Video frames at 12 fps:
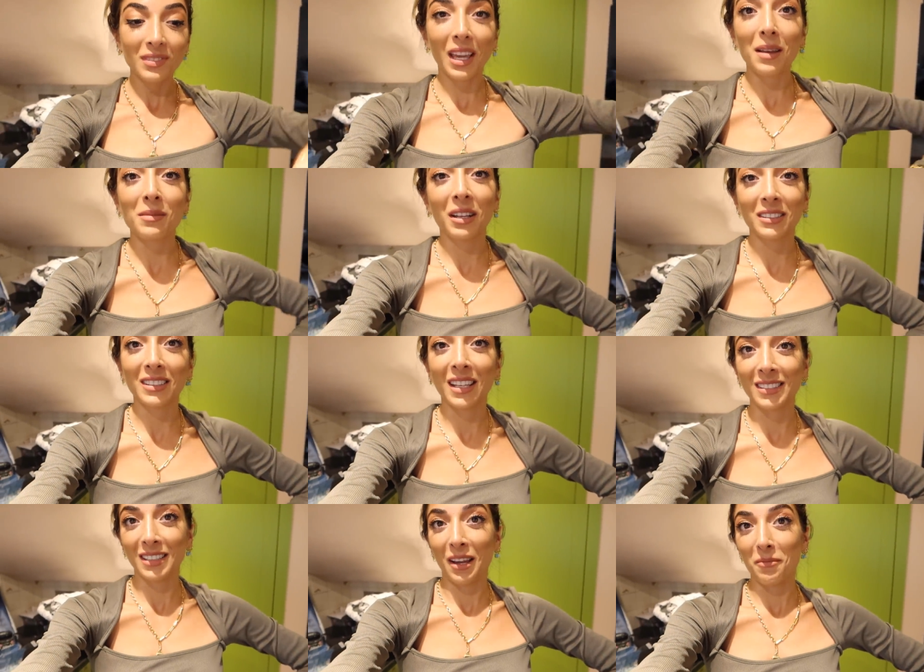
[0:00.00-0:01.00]
came
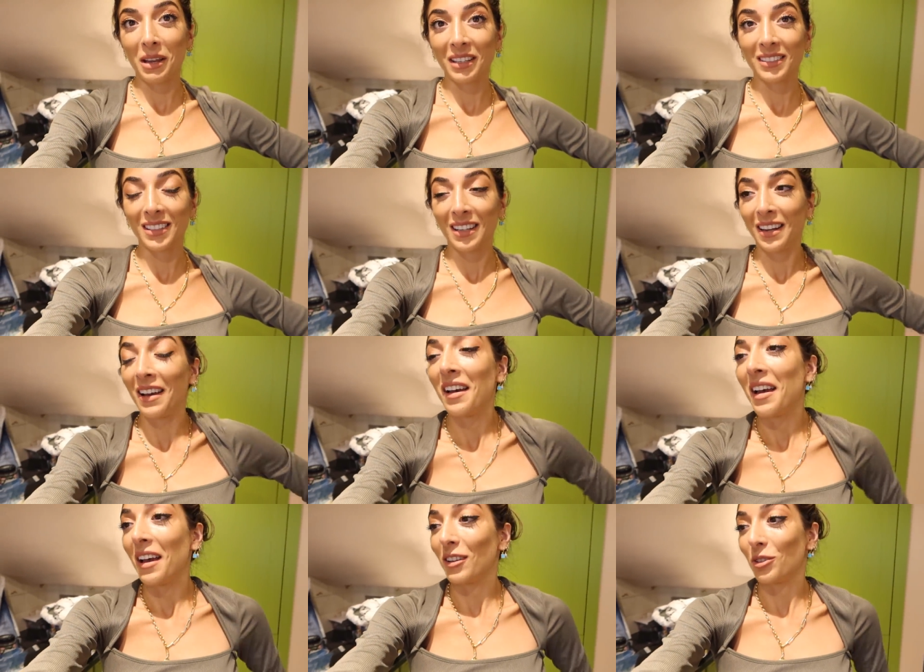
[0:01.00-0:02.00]
downstairs and I'm making dinner
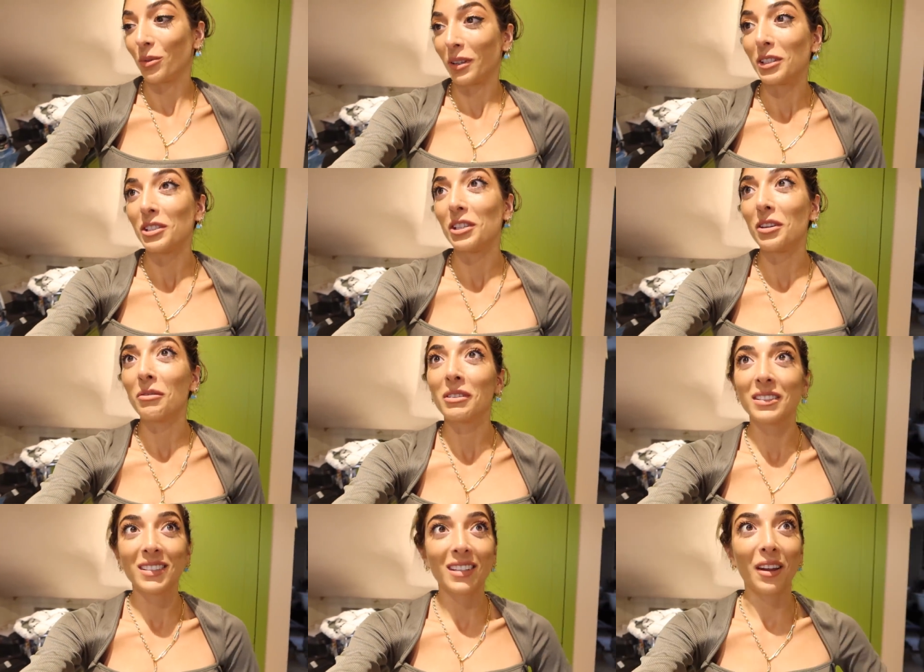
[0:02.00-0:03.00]
and talking to you
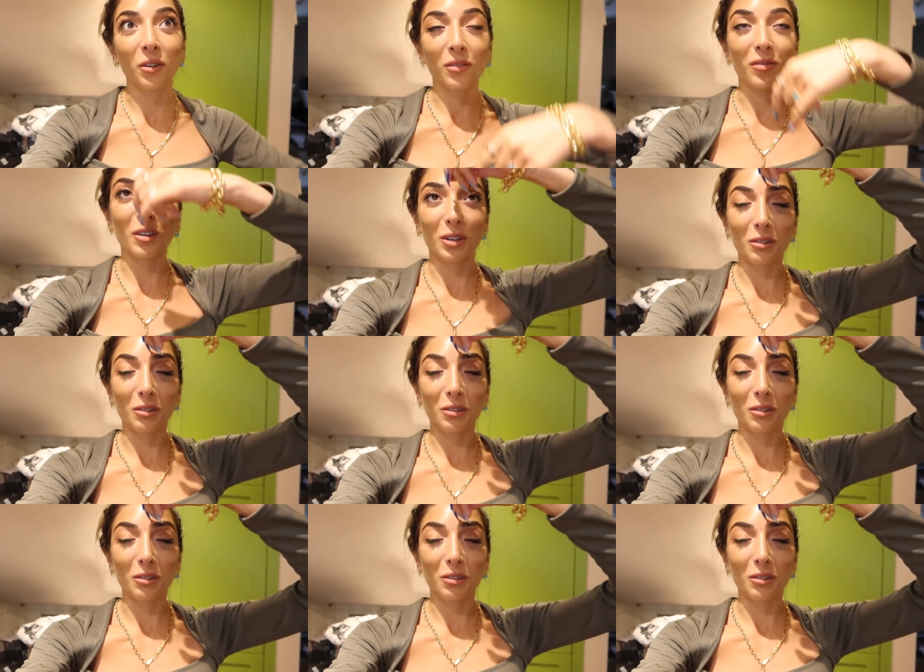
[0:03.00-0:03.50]
instead of